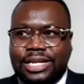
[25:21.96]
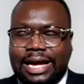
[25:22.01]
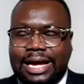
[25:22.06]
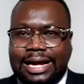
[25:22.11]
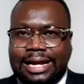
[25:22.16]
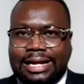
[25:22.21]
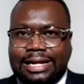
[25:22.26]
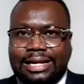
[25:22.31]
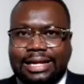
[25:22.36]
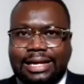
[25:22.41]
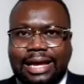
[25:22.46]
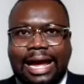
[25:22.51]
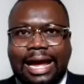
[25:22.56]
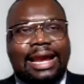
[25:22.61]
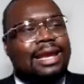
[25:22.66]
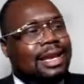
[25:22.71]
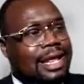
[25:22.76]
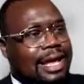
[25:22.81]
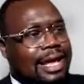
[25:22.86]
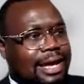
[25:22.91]
done,
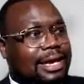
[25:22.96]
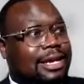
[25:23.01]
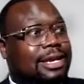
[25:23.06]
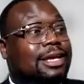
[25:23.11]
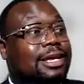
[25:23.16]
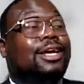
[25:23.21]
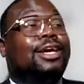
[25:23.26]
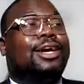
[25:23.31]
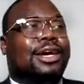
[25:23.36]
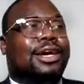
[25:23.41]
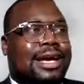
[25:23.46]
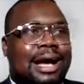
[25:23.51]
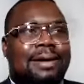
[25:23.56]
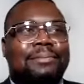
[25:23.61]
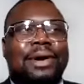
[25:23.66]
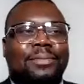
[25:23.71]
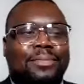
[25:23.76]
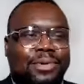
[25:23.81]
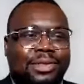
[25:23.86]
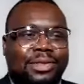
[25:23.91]
and then
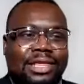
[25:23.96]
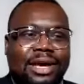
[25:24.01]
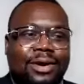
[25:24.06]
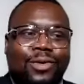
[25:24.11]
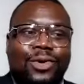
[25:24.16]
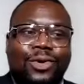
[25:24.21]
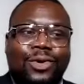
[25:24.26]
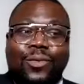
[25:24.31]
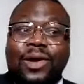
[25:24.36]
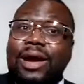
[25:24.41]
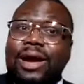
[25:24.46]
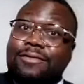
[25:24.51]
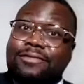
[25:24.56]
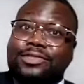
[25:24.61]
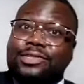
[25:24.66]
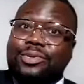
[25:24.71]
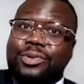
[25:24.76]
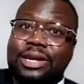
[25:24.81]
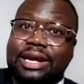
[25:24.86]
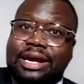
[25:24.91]
come up with their own way
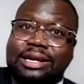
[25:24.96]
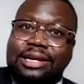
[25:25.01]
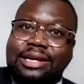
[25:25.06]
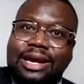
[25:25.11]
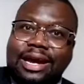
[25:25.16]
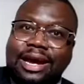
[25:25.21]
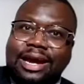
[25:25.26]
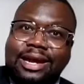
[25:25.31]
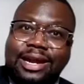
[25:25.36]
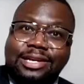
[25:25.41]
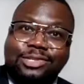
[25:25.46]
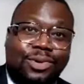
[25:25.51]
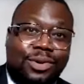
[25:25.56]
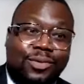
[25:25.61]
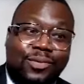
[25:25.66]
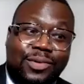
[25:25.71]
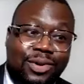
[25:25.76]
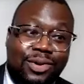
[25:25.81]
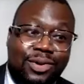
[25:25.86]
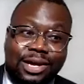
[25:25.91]
of doing it. And that's
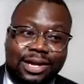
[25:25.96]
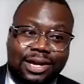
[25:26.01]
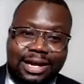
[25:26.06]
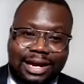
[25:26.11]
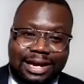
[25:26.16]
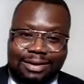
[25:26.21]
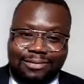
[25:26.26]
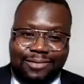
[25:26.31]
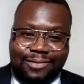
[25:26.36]
what we're looking at,